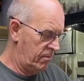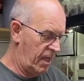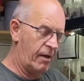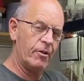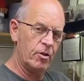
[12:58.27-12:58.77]

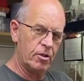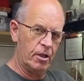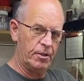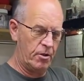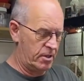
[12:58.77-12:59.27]
have a look at a
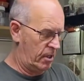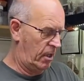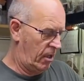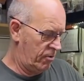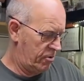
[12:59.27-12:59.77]
nice
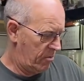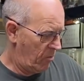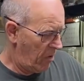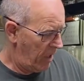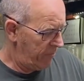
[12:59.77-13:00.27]
enclosure and
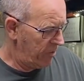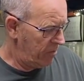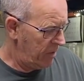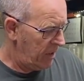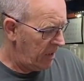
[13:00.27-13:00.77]
what have you.
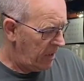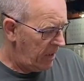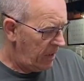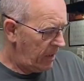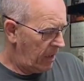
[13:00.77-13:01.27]

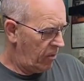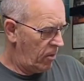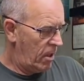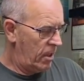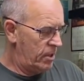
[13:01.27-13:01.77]
Now,
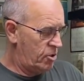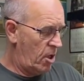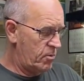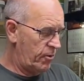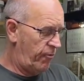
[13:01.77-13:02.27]
in terms of